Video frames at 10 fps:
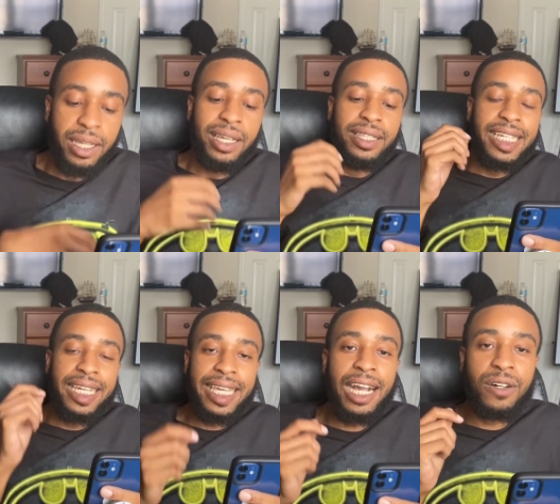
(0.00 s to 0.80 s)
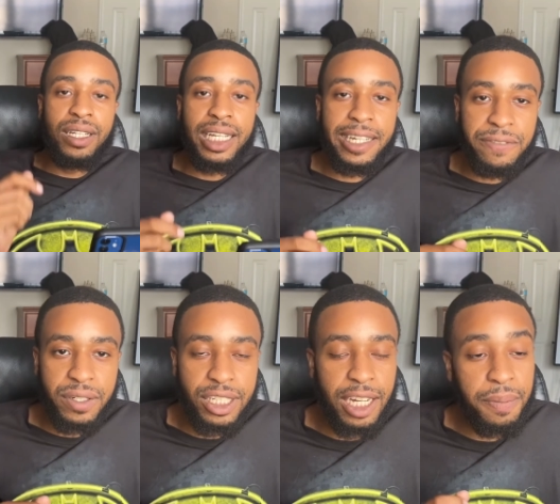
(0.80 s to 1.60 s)
The account
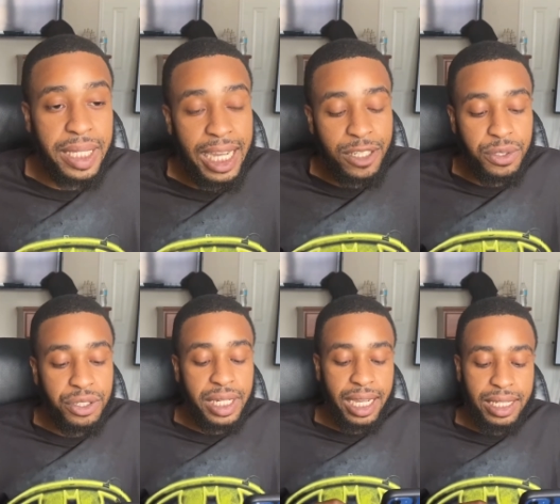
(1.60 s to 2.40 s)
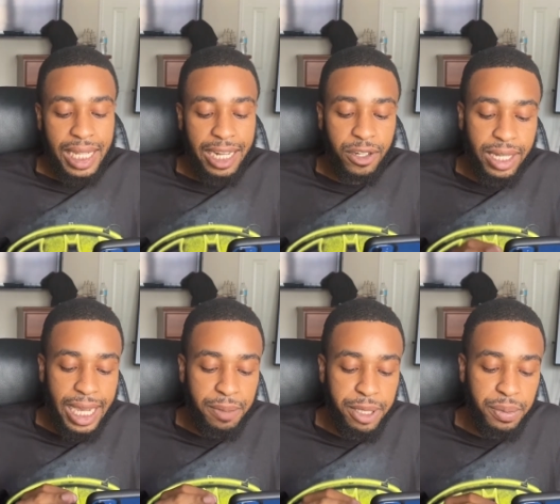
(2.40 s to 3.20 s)
leverage, I'm gonna be honest with you guys. I know a
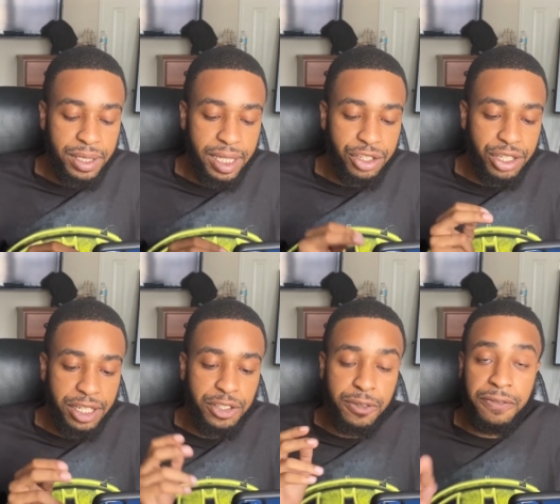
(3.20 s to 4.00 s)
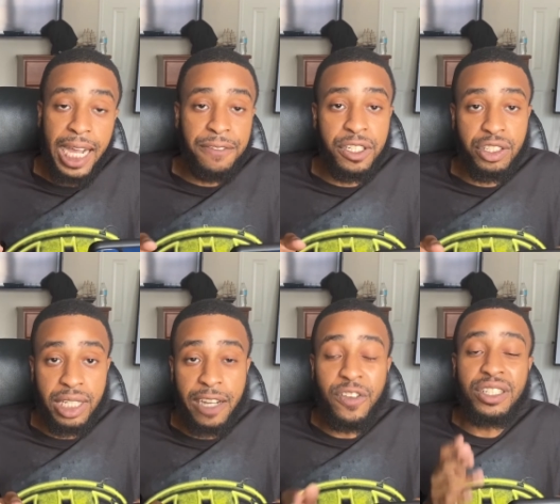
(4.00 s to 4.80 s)
lot of people teach just do 500
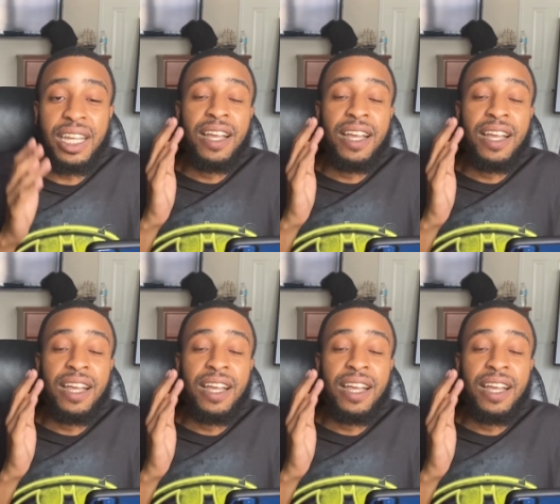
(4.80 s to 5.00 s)
leverage.